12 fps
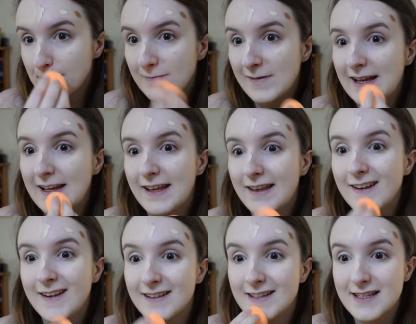Like you
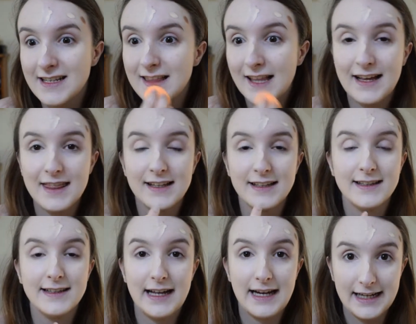can see like the
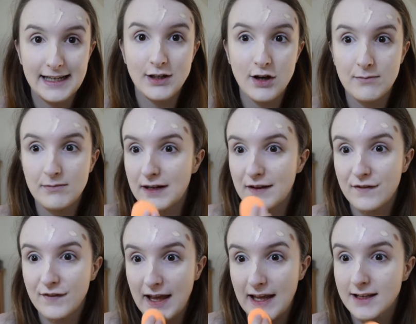line on my
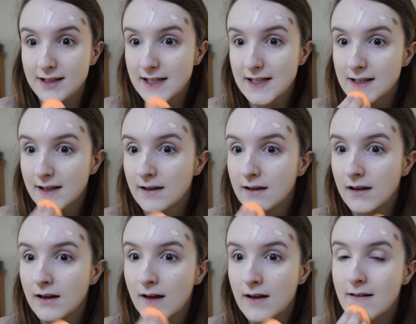face.
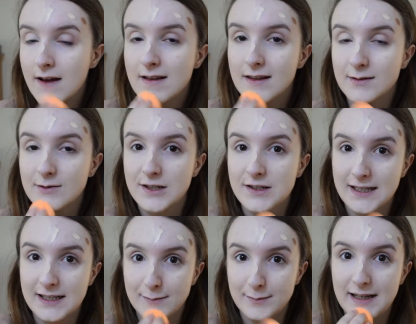So I'm just
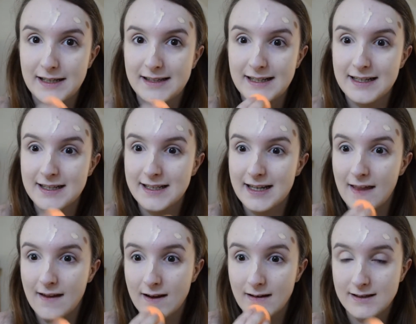trying to blend that
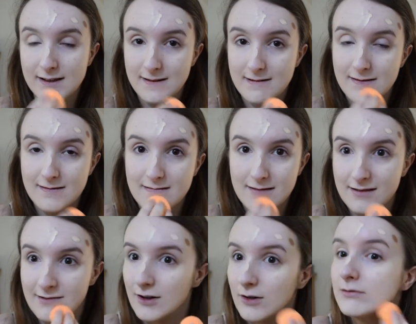together because
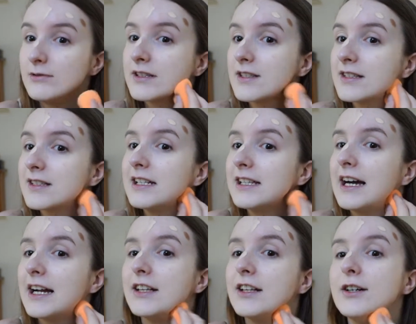no one wants to see
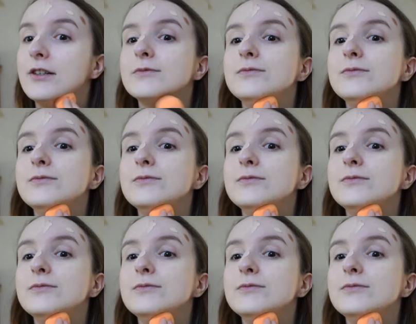that, you know.